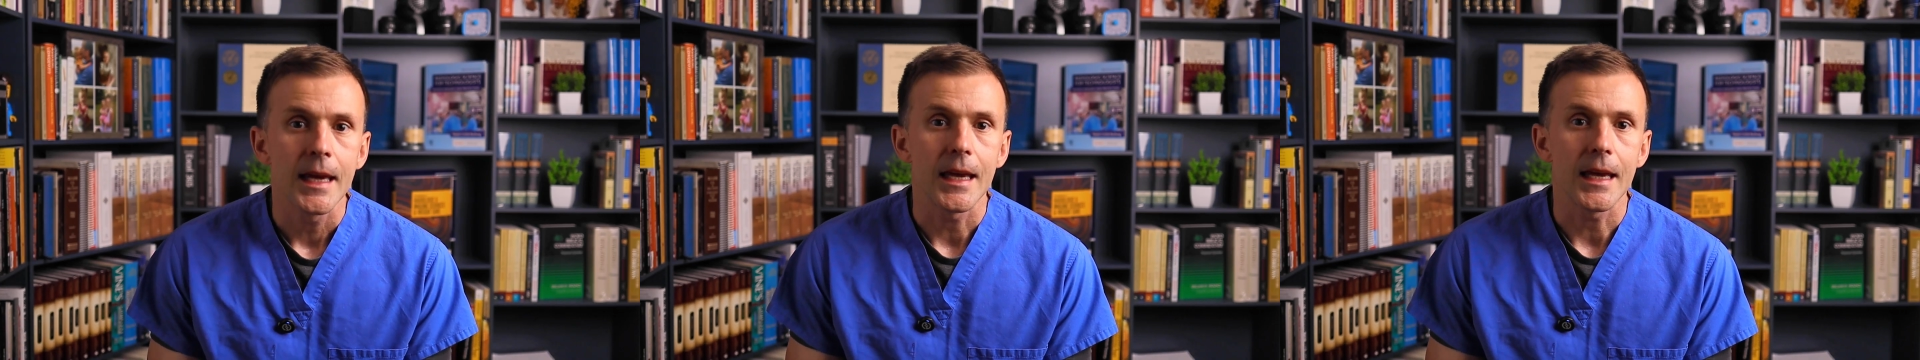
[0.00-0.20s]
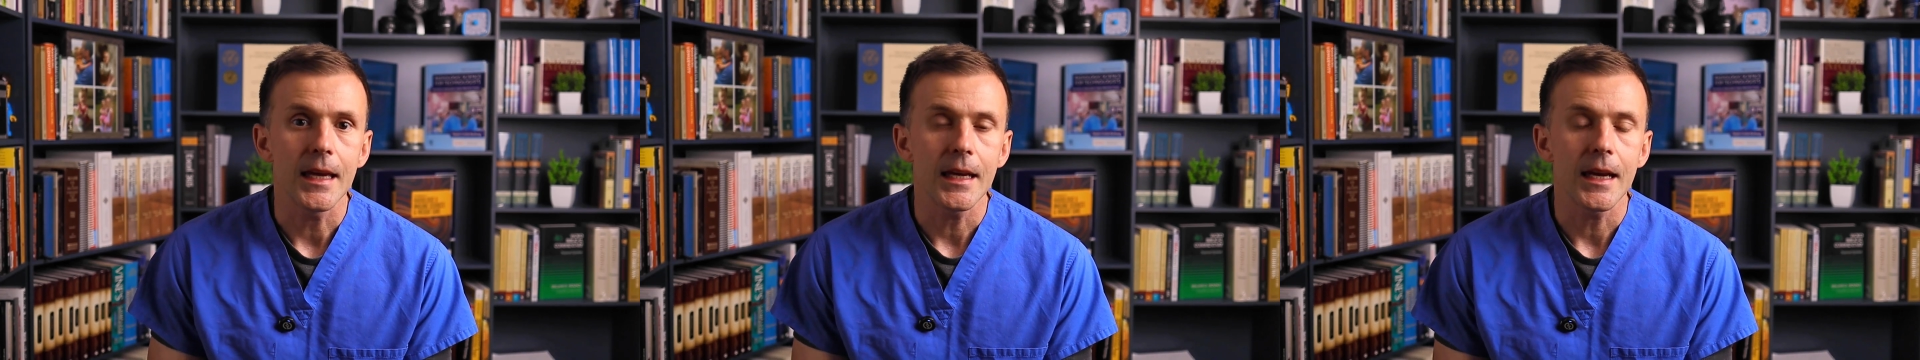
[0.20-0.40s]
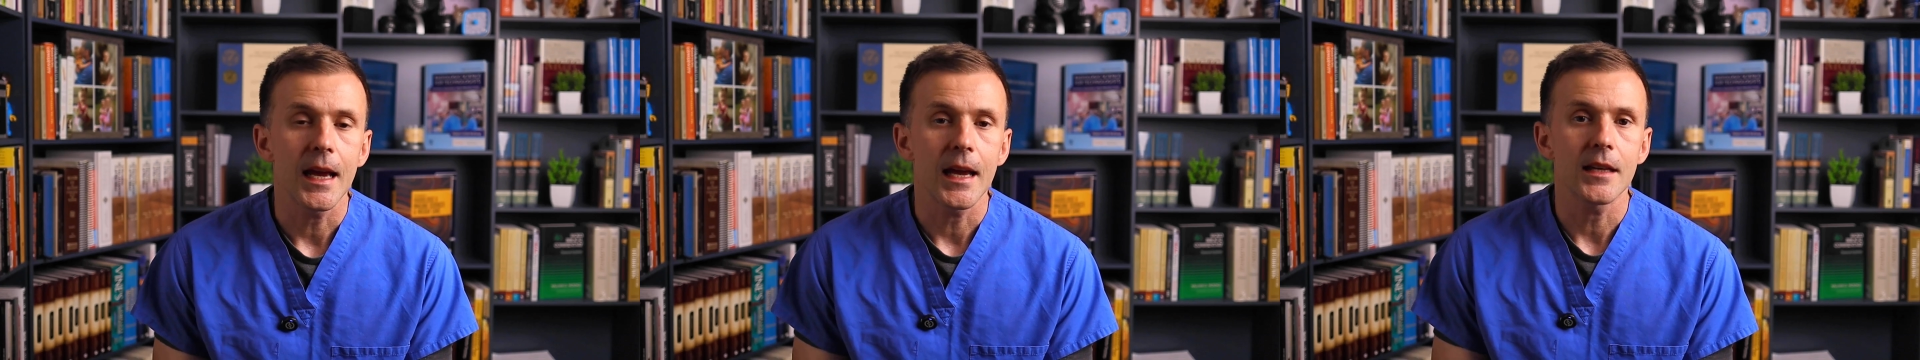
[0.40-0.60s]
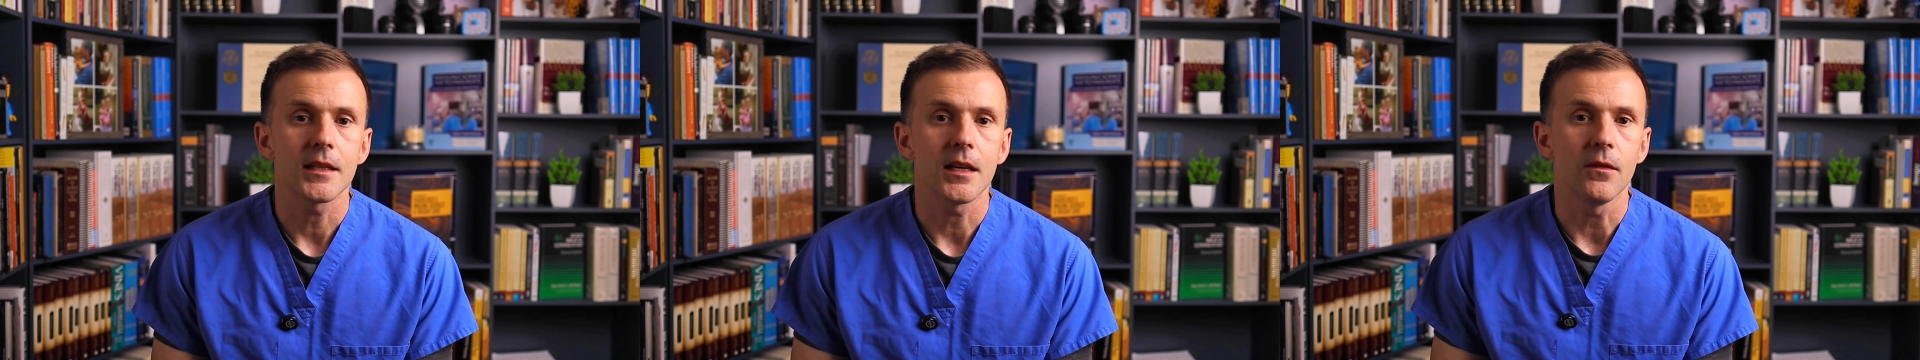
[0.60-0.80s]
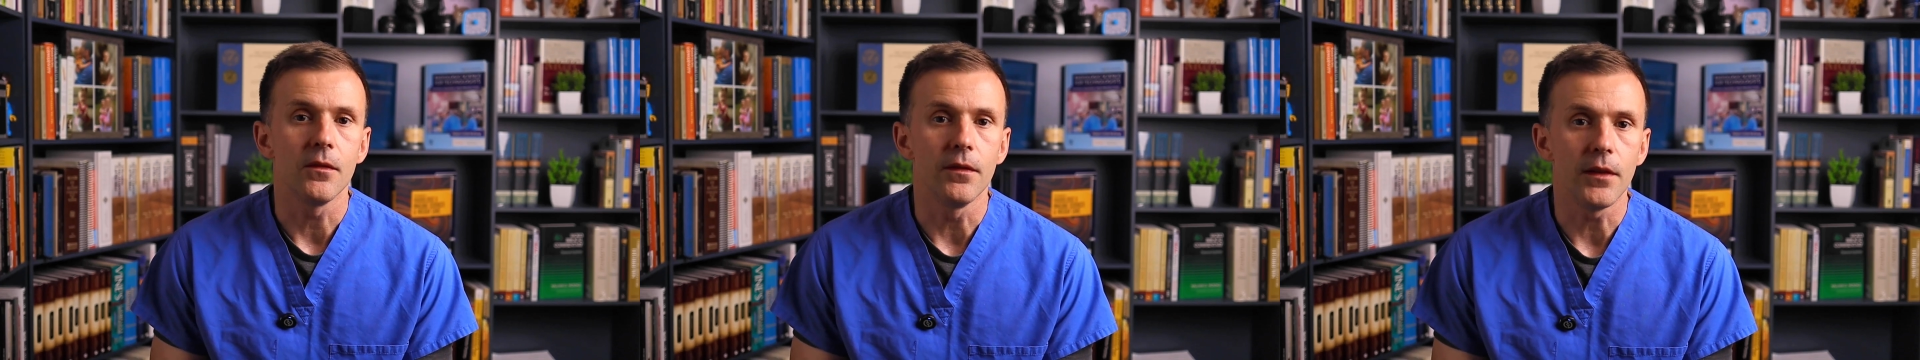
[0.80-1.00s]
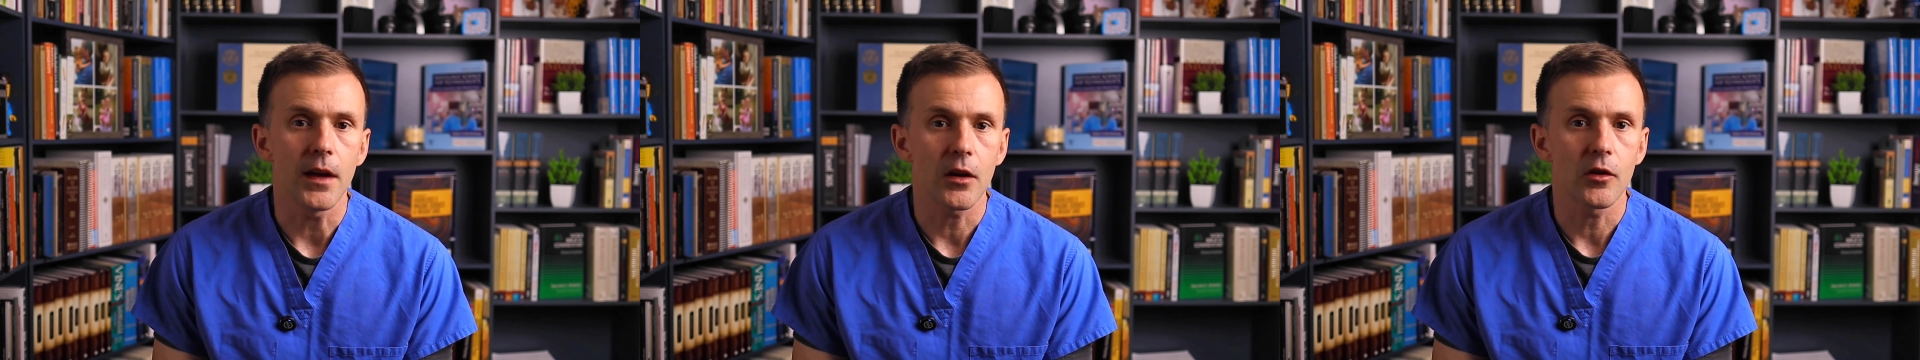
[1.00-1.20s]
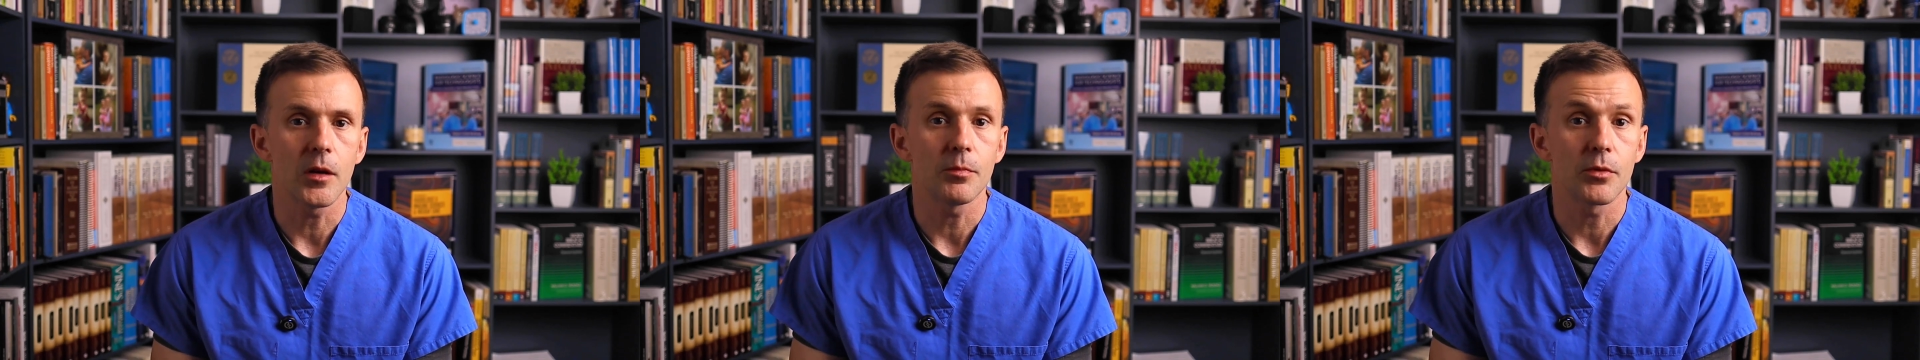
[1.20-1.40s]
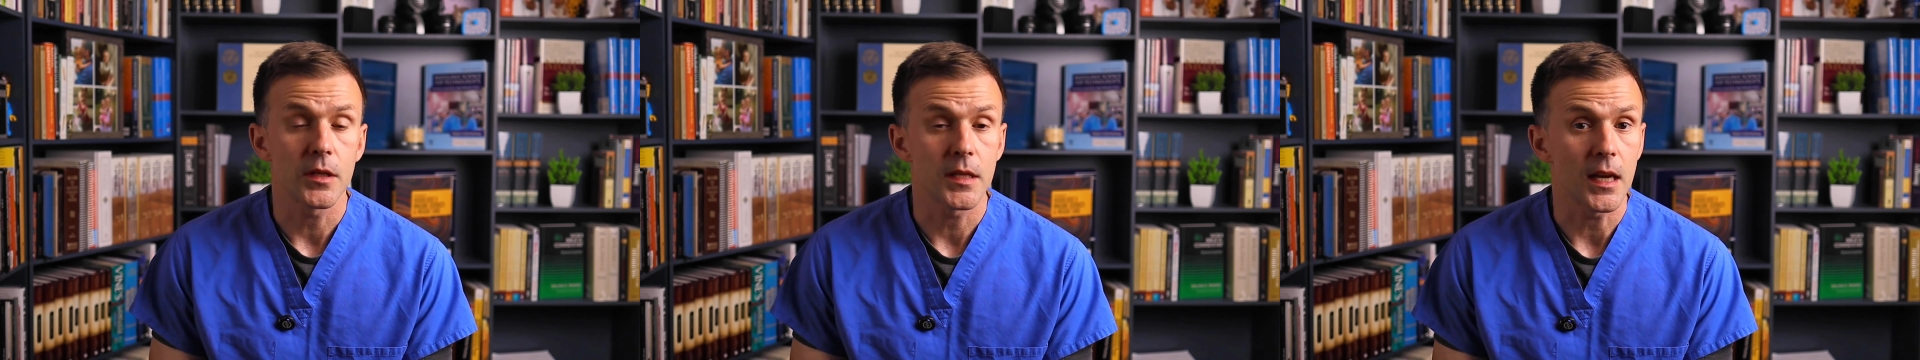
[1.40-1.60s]
it has a very
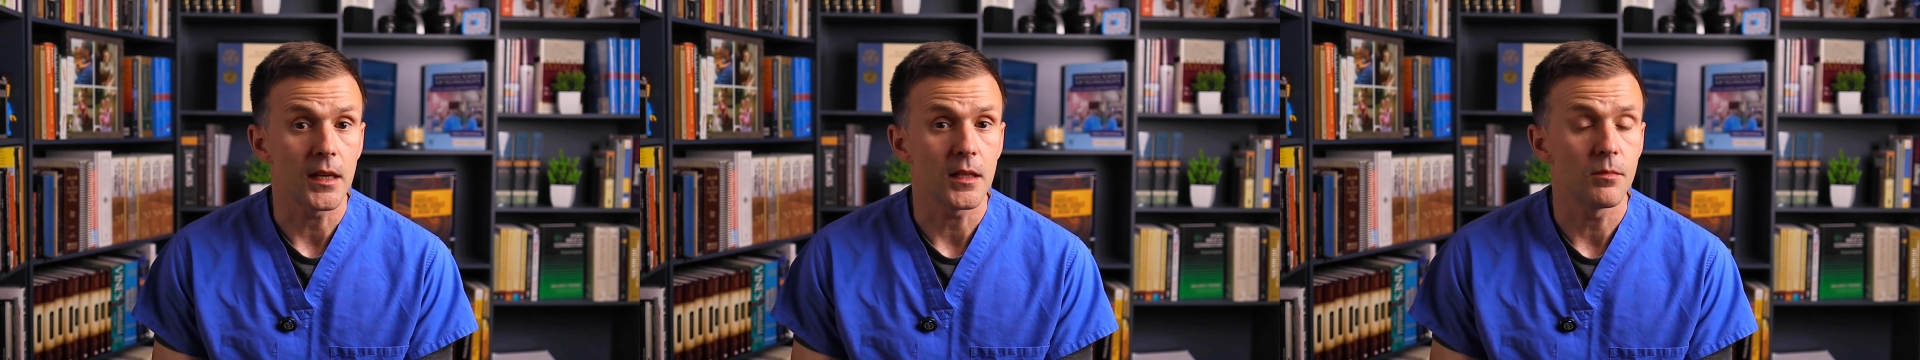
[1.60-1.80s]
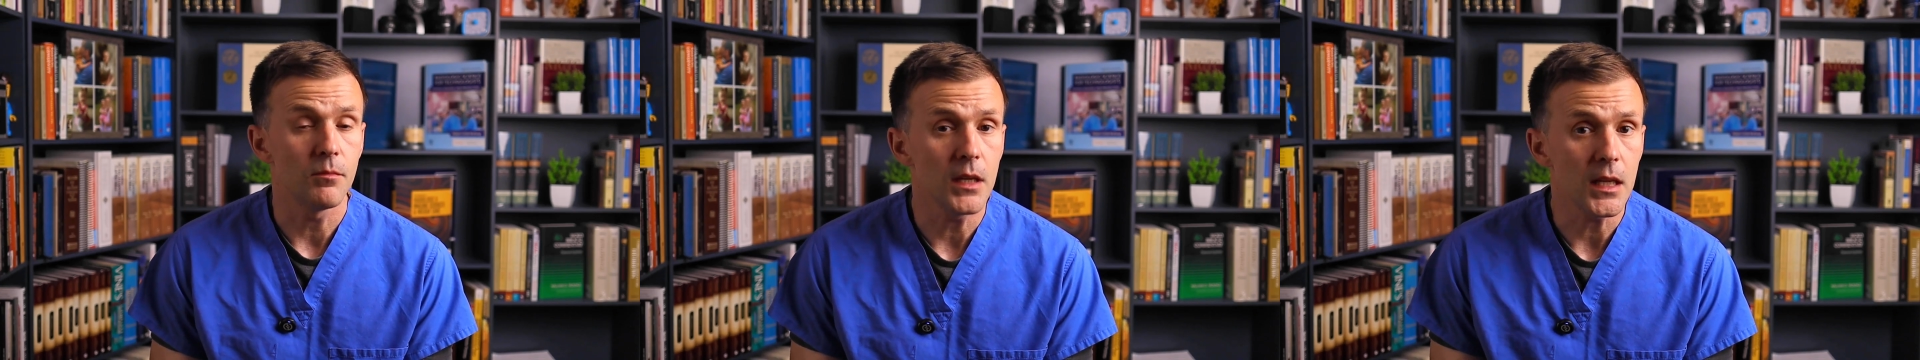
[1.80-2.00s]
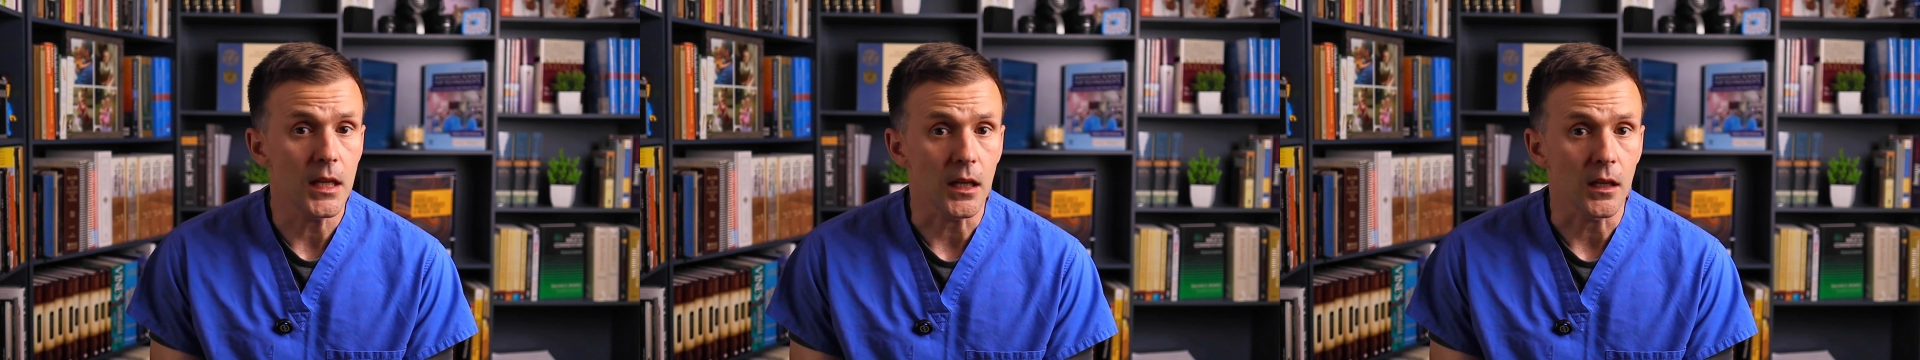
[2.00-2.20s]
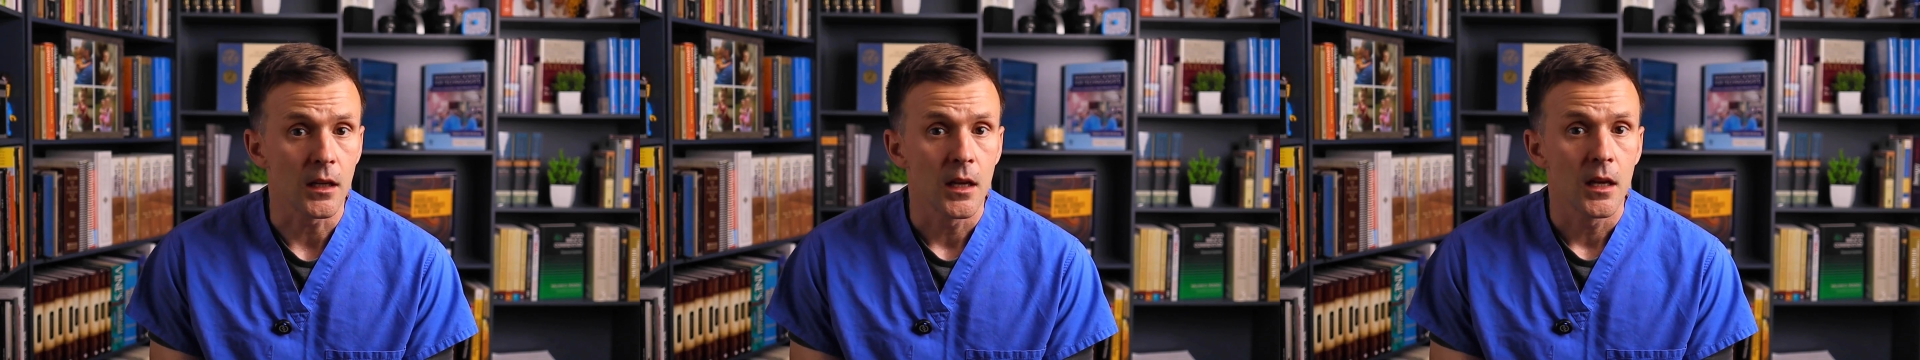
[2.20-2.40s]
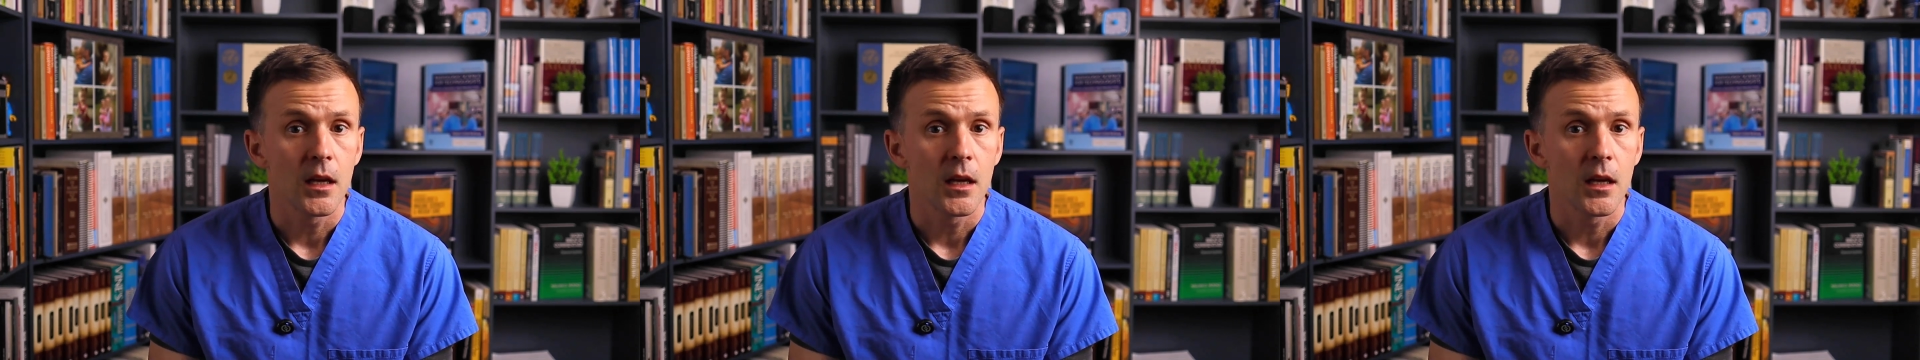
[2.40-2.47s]
precise meaning.